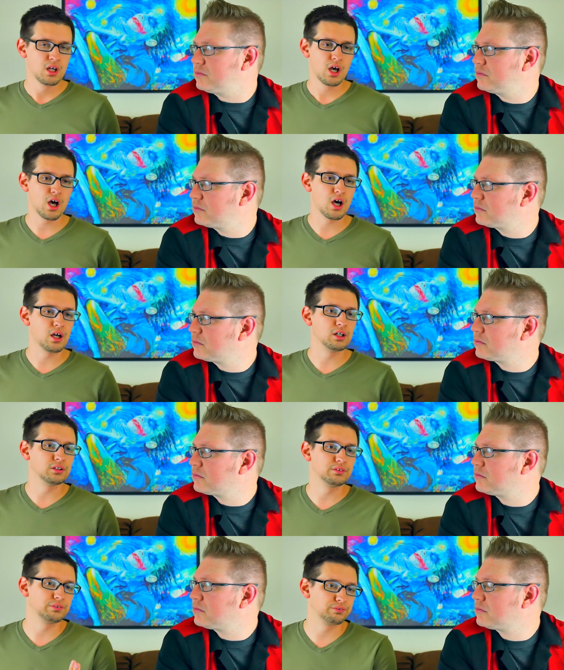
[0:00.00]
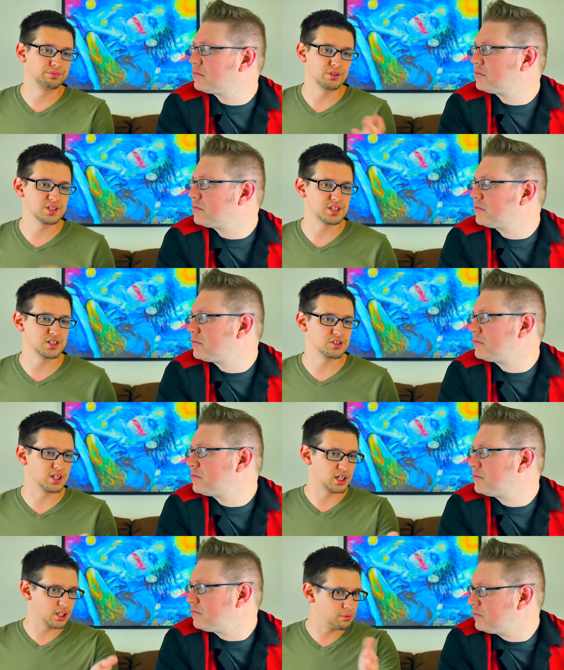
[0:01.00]
Speaker 1: Uh, for instance, you're
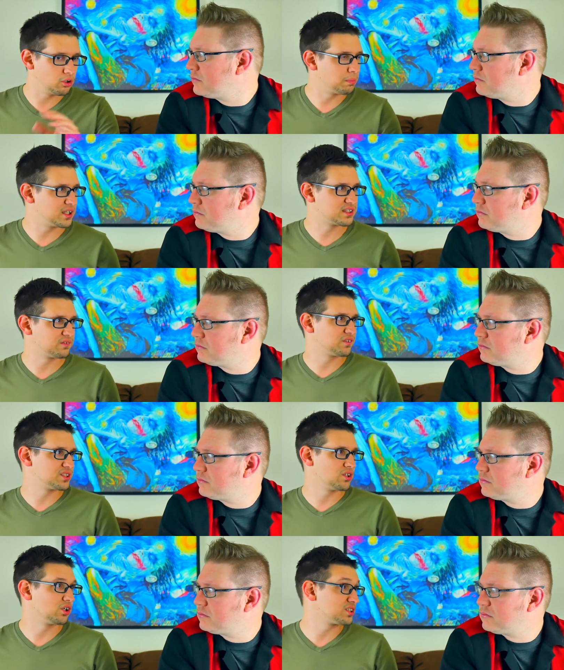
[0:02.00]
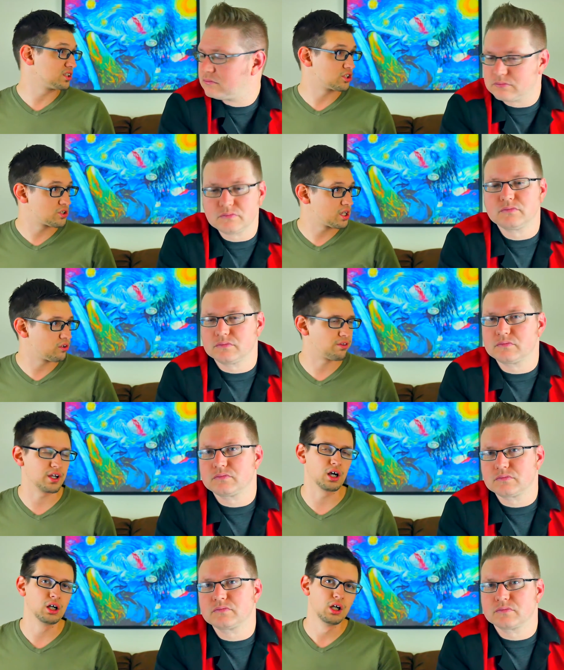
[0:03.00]
getting a little piece of the songs in the trailer
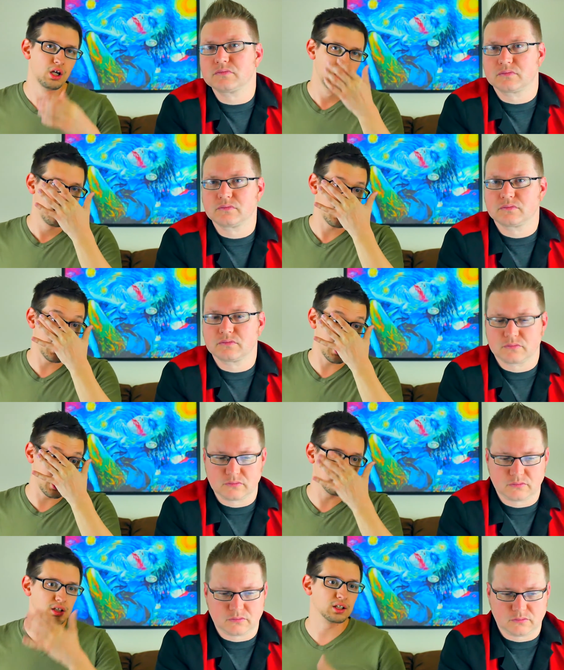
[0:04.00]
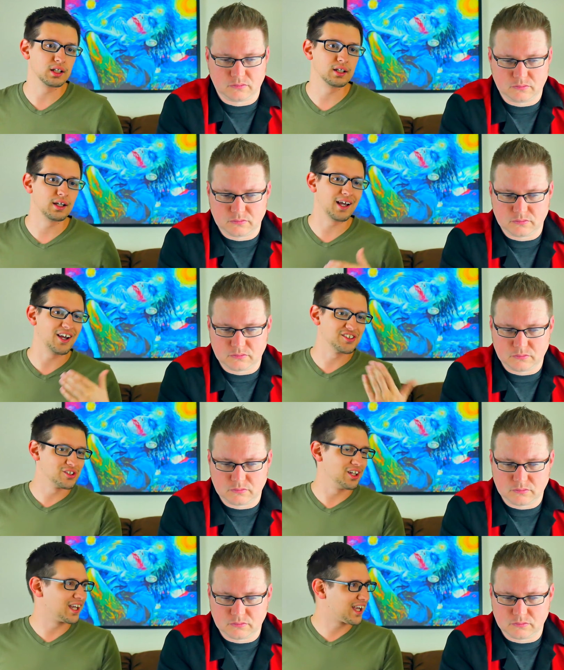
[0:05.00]
there, and I
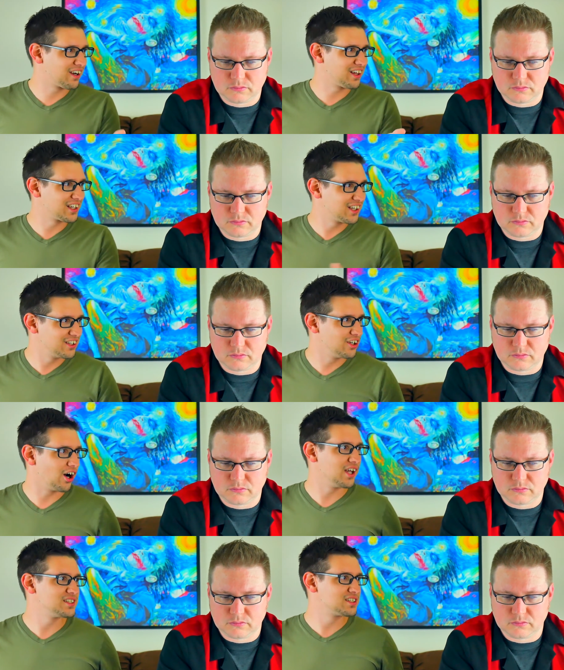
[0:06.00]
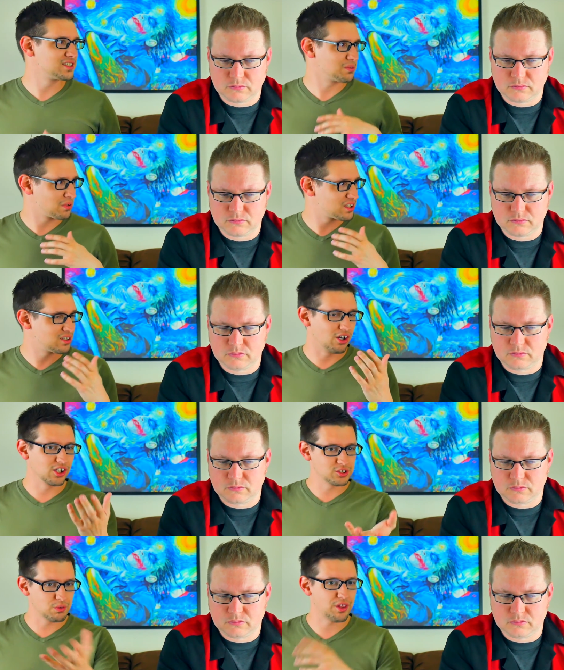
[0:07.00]
also like kind of like the nods to some of the
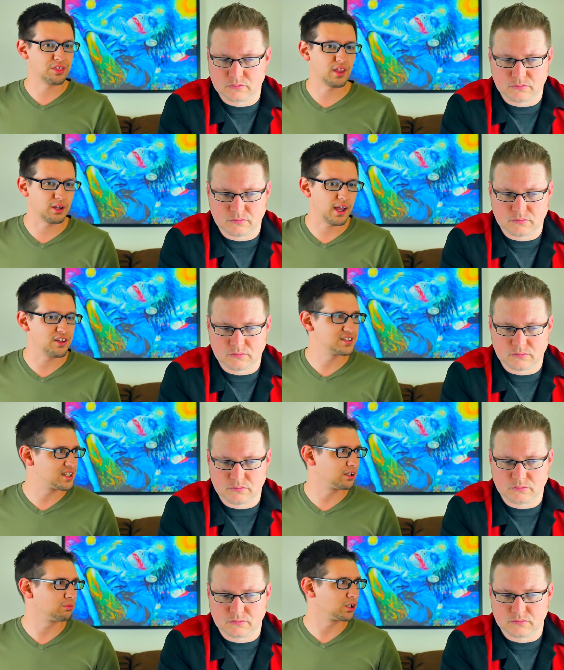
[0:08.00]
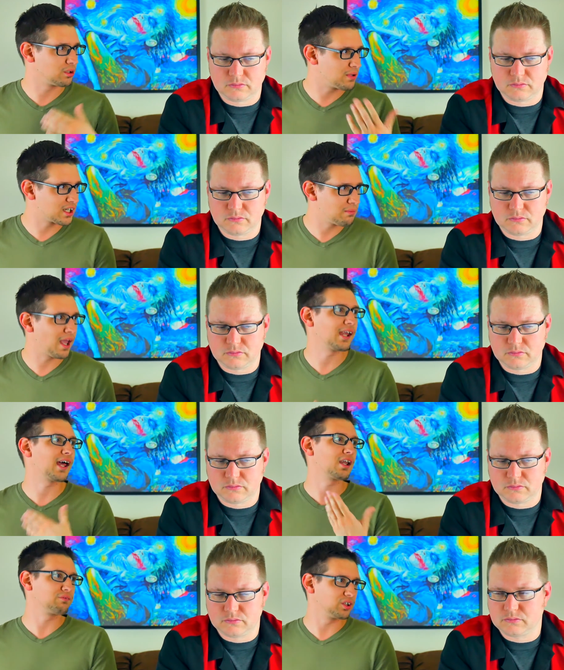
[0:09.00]
songs with like how they say we're gonna make a man
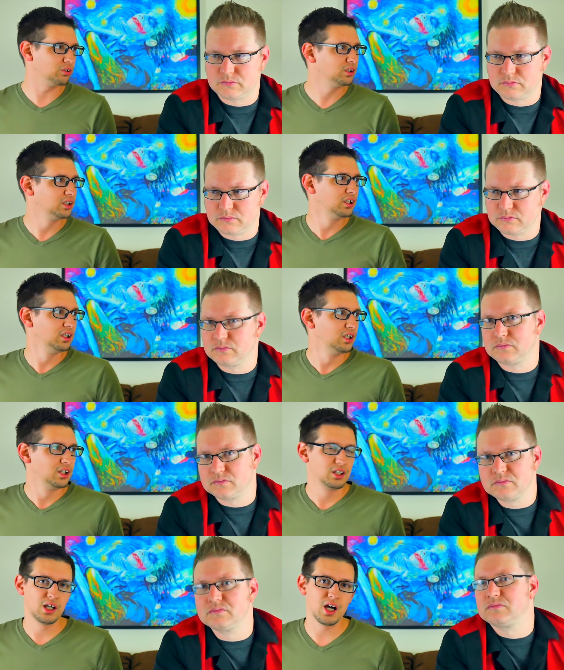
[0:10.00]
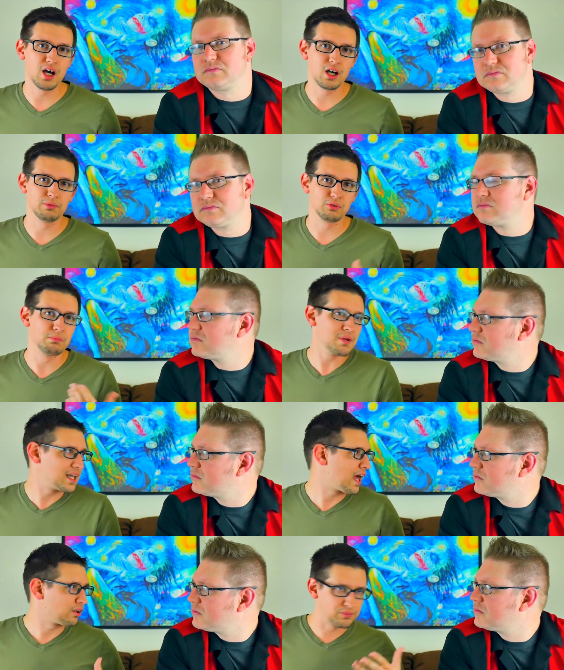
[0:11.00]
out of you, uh, or men
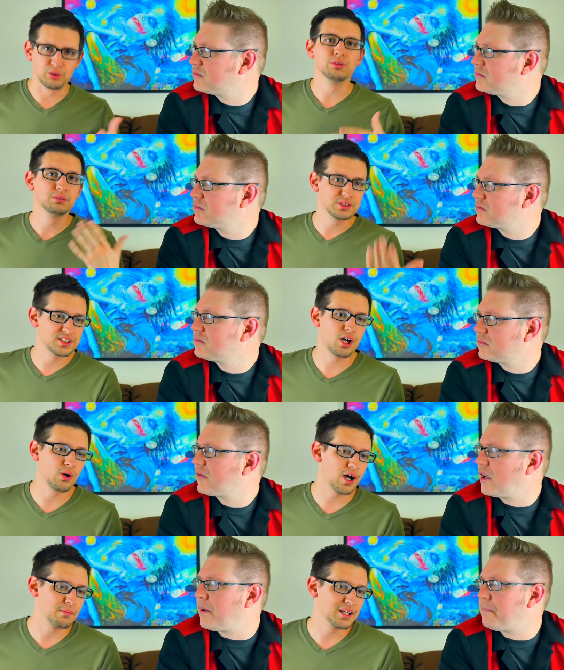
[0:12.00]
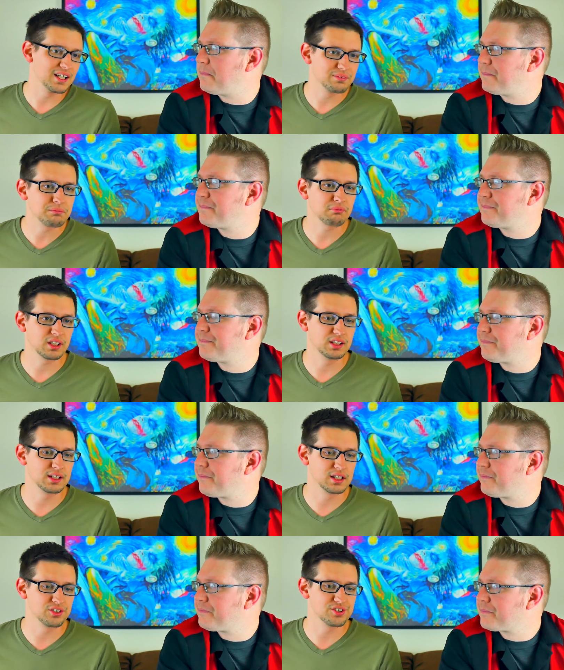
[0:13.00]
out of you. So yeah. I mean,
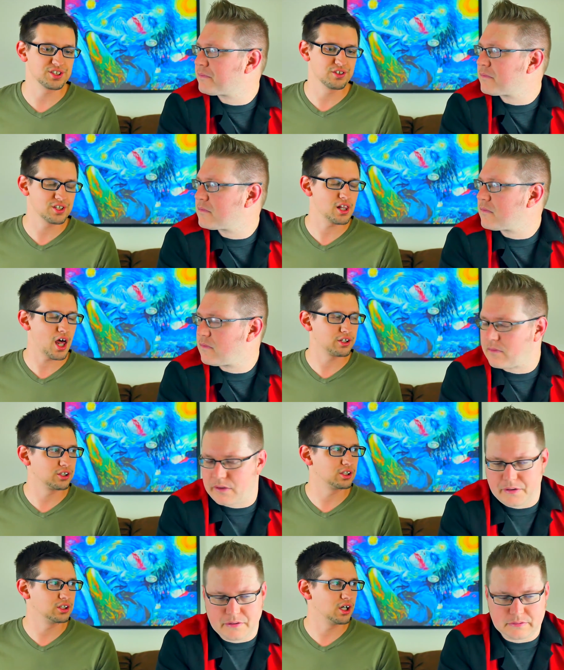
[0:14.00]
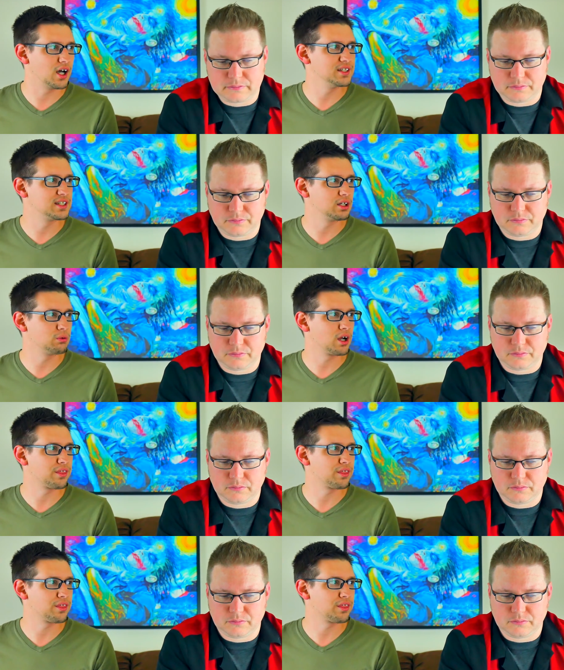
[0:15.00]
there's there's a lot of good nods here where I